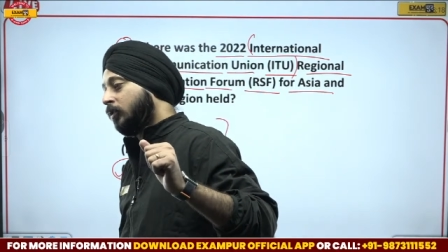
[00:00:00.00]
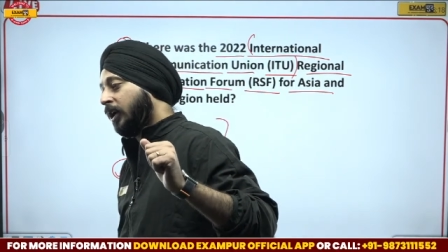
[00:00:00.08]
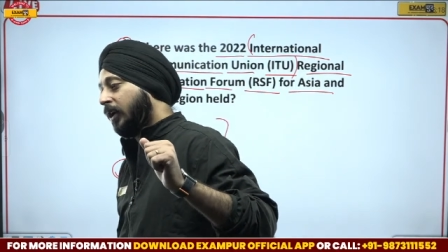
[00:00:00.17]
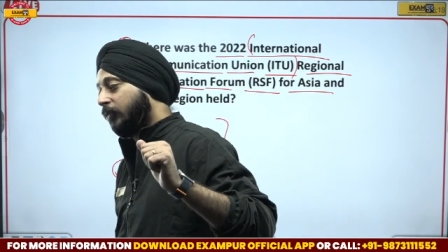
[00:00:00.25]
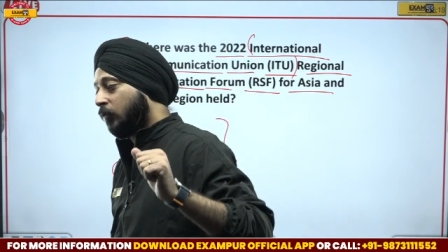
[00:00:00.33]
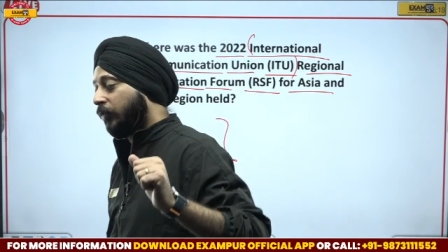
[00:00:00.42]
you don't
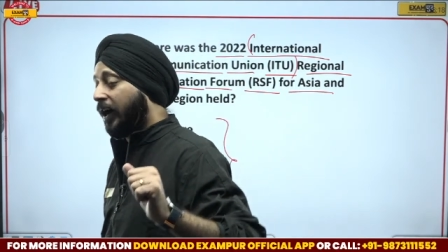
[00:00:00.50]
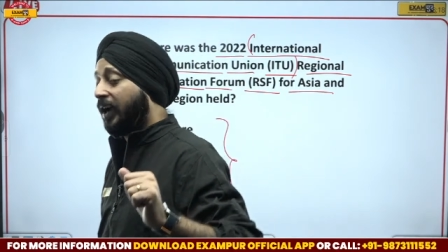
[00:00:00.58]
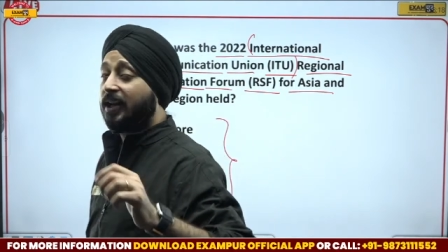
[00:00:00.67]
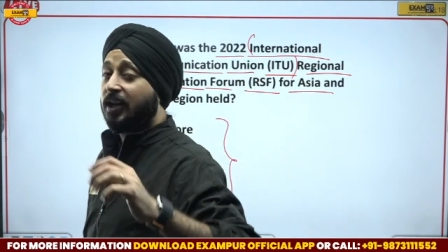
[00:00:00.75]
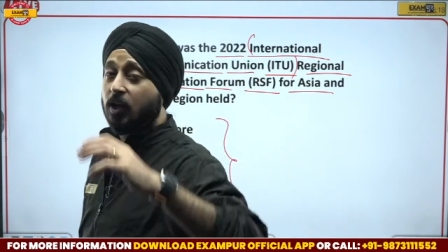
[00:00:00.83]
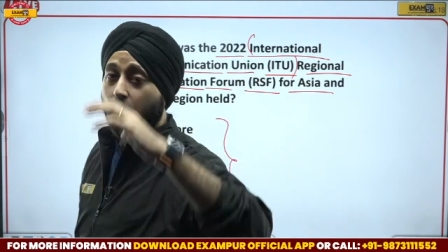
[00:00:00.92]
have to
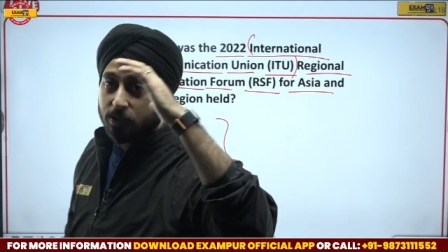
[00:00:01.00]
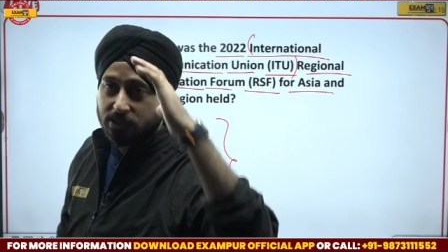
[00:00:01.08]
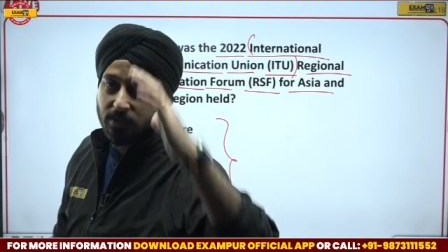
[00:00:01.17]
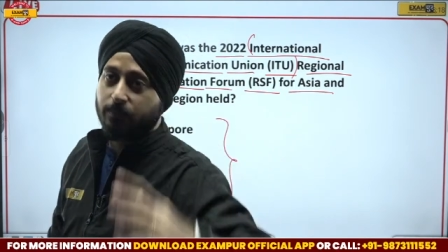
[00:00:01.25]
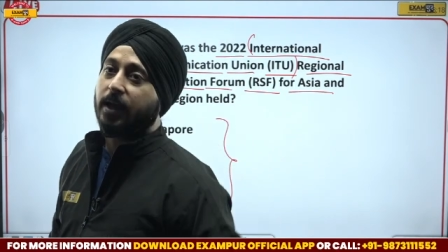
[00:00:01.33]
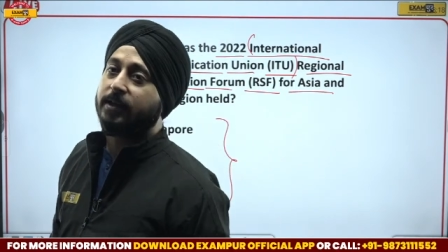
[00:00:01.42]
find any
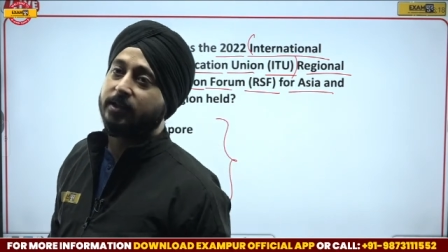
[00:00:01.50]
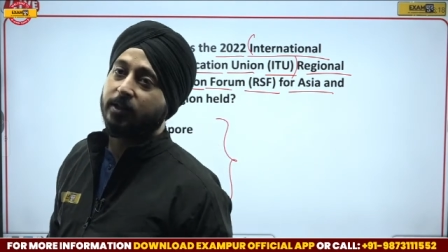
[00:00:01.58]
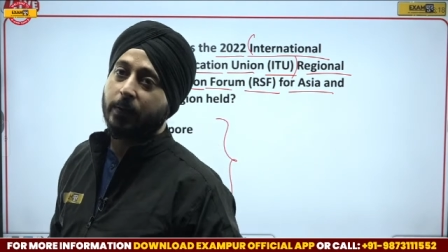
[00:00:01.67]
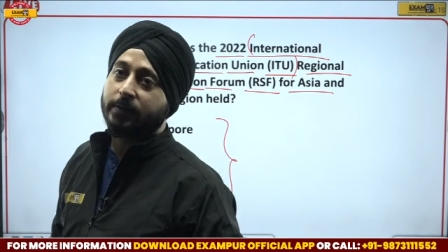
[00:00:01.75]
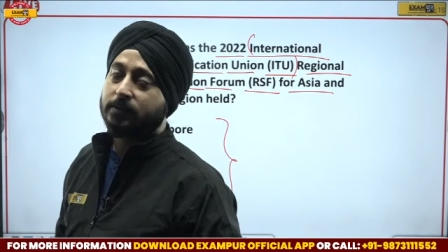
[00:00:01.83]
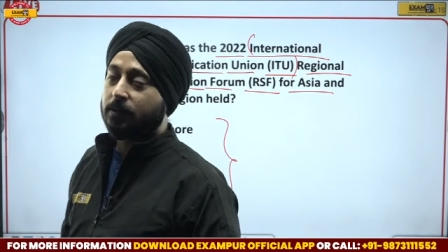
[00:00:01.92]
logic behind the
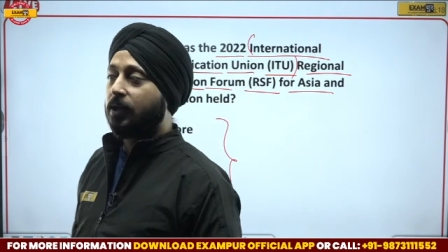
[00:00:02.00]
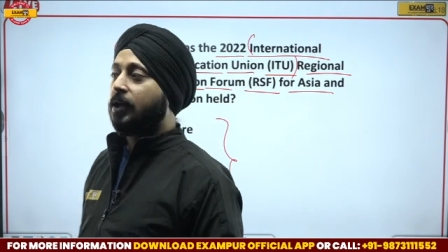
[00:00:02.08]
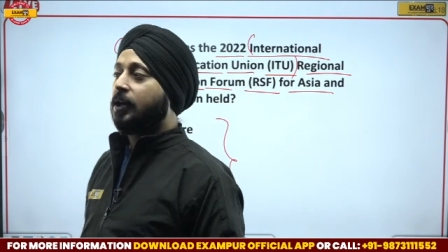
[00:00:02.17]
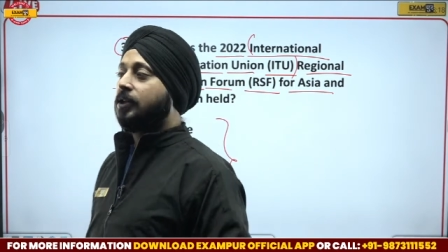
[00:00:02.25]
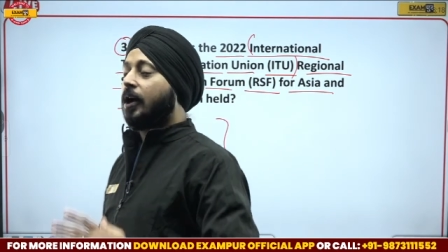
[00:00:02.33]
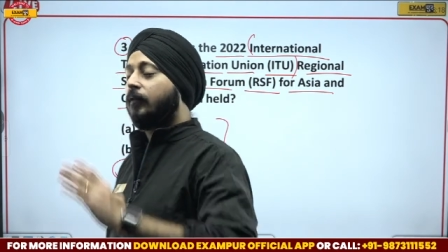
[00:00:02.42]
question.
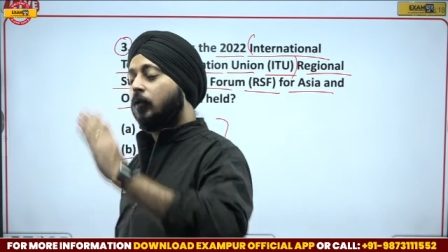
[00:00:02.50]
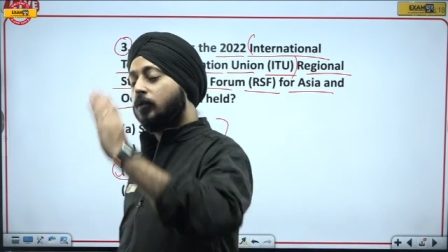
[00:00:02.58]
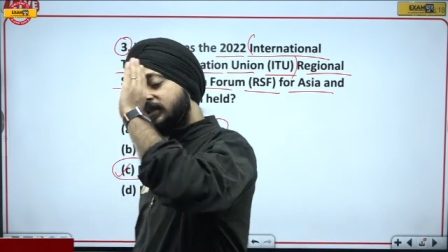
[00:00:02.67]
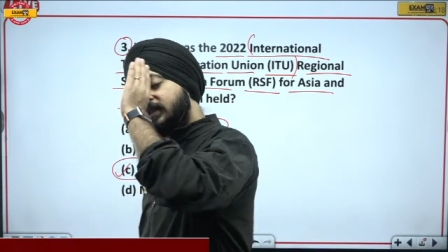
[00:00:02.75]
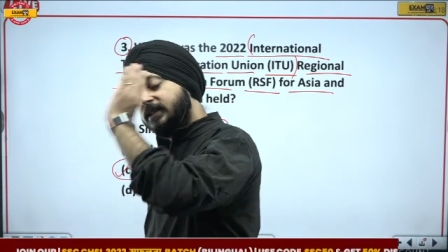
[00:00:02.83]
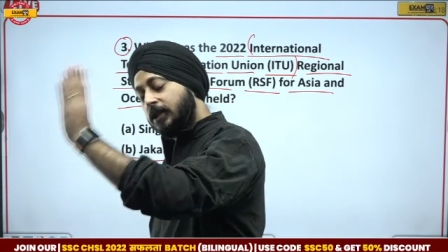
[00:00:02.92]
You have to
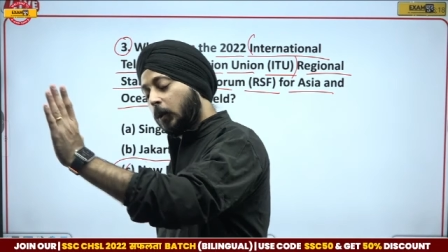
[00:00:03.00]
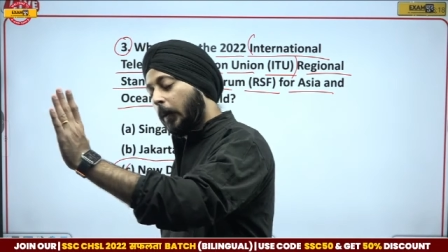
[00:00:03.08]
see the